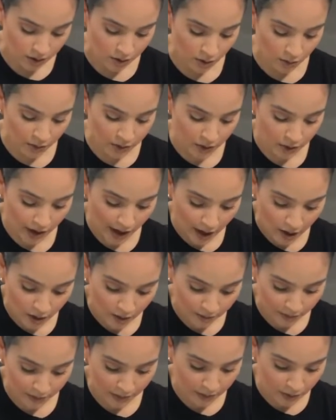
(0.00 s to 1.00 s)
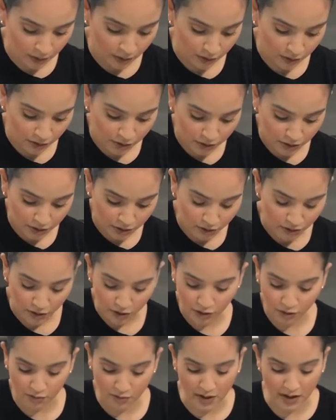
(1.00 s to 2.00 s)
So when you get home from the grocery store,
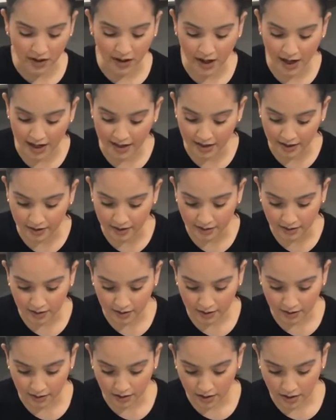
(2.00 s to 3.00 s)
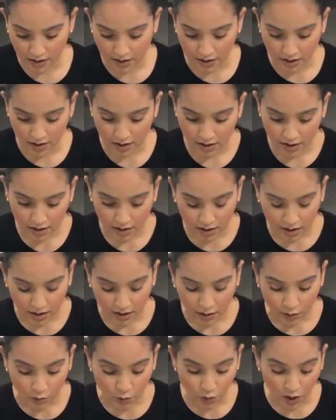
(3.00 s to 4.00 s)
just want to kind
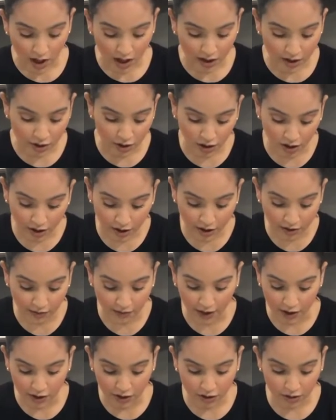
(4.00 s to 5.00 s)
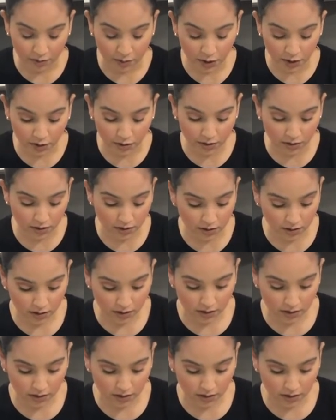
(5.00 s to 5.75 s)
of wash all your vegetables